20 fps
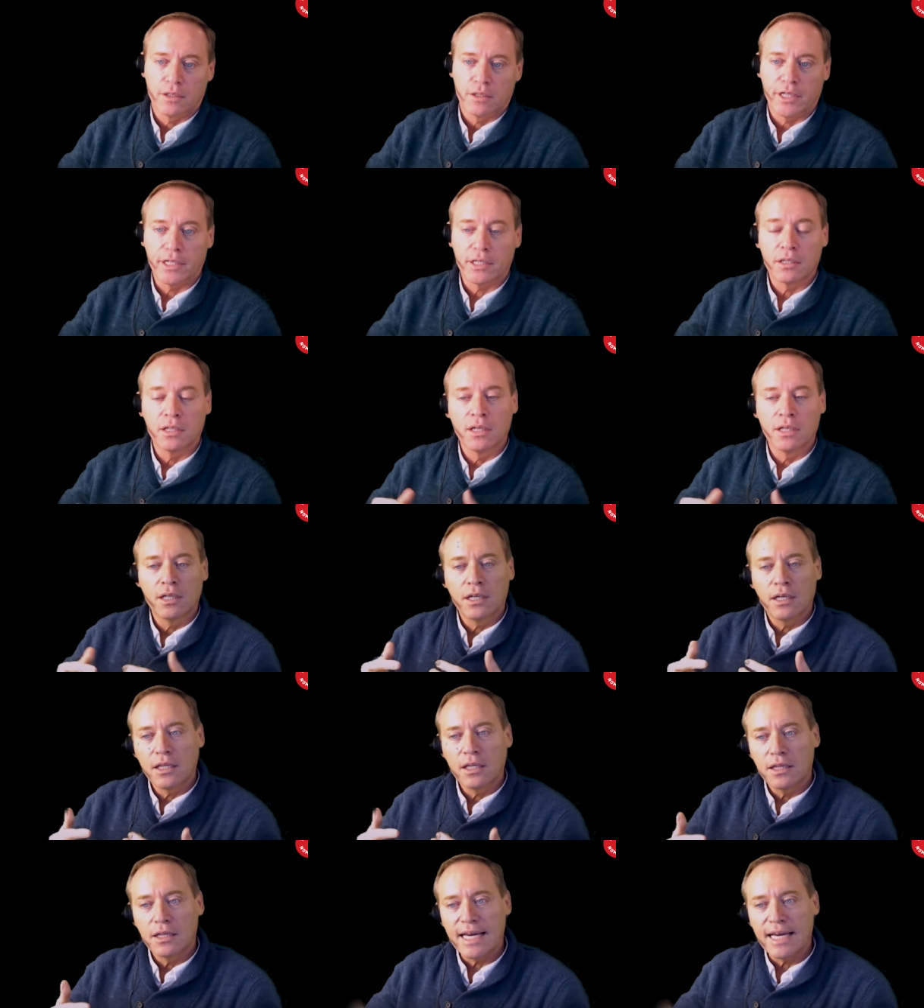Right?
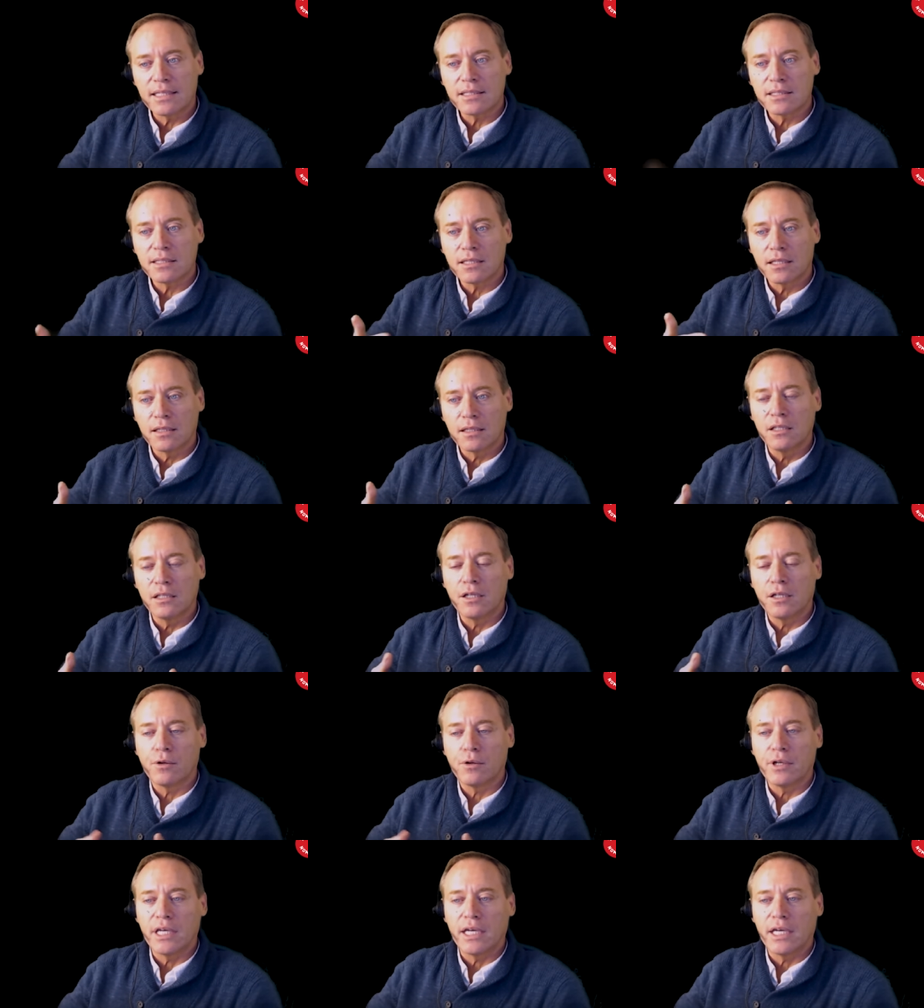That
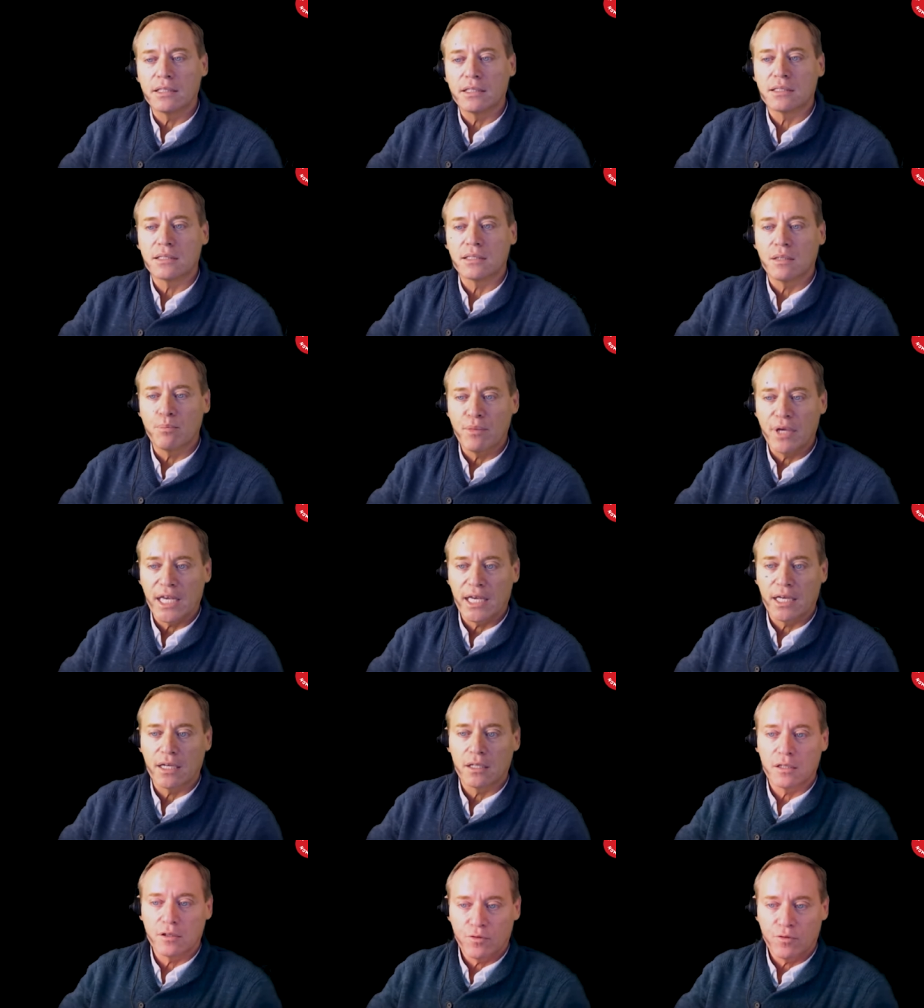suddenly creates
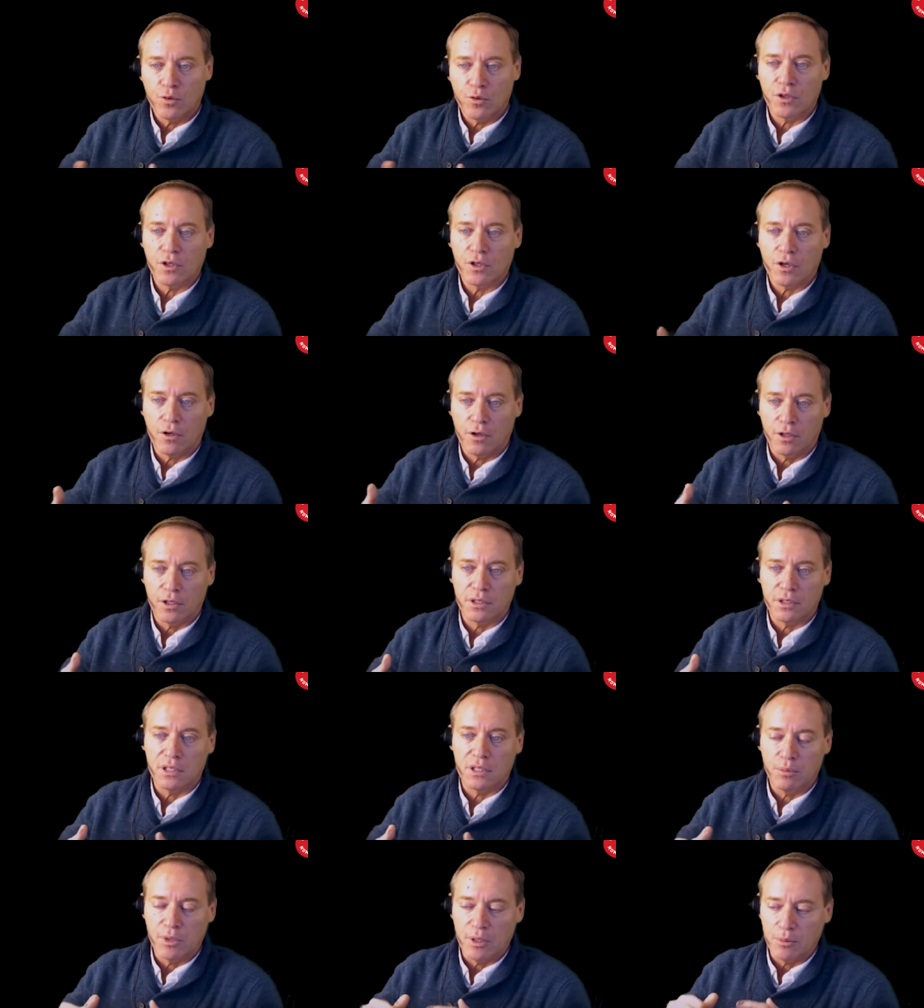demand for the
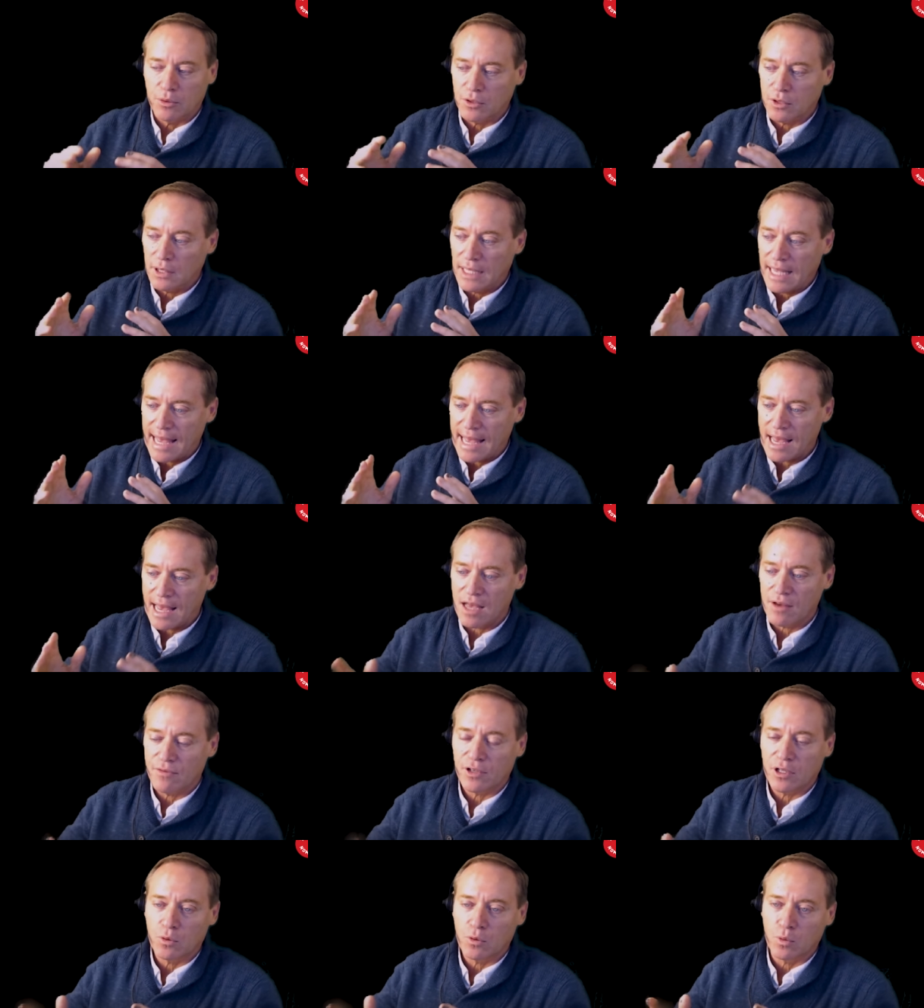currency. People
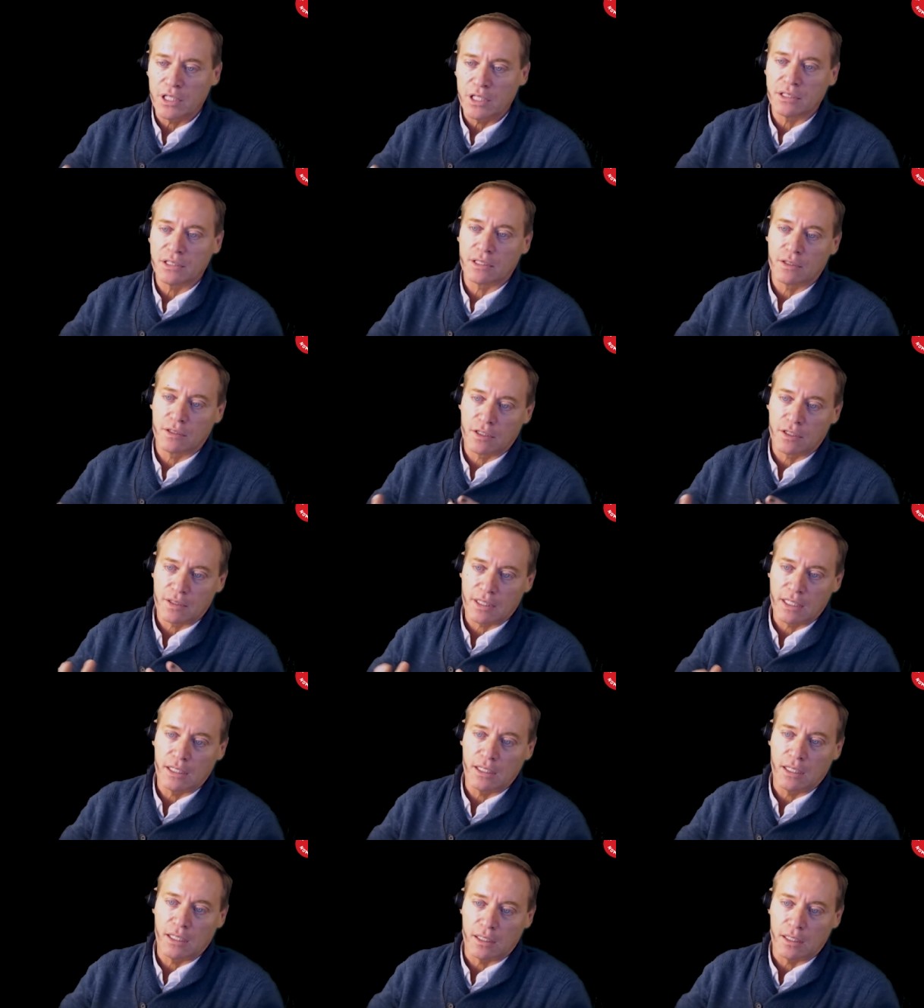have a reason that
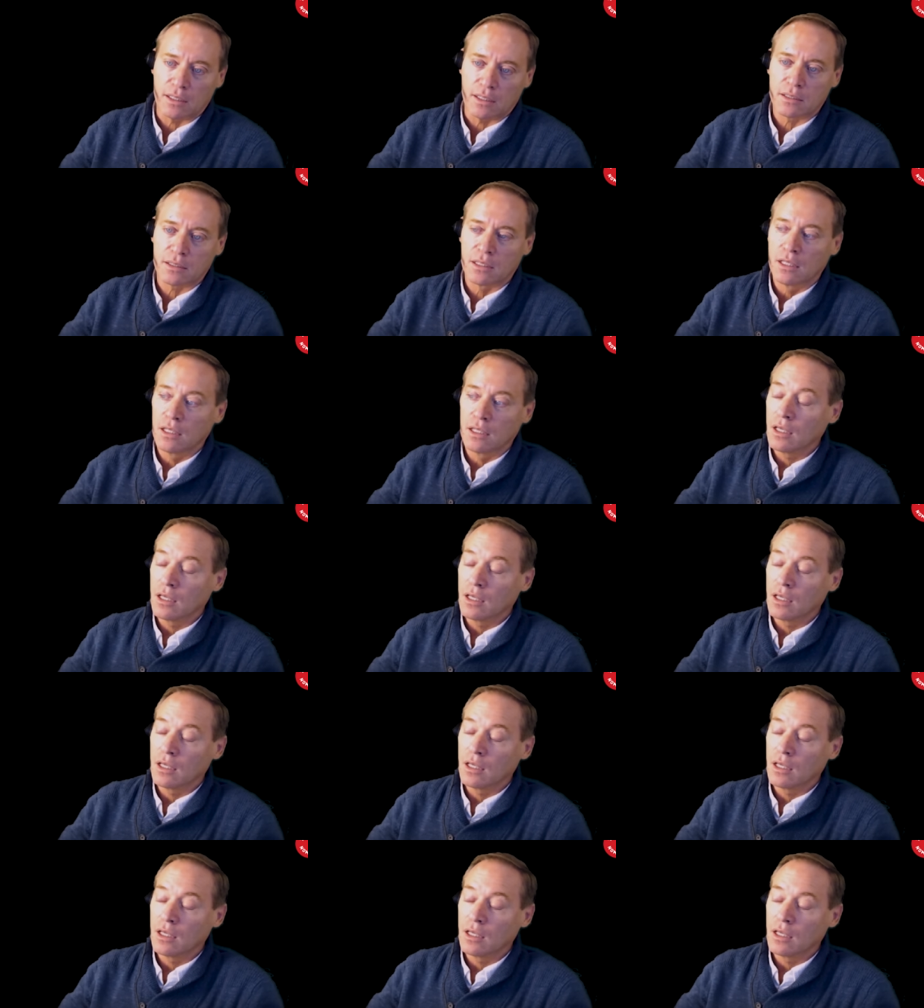they need it.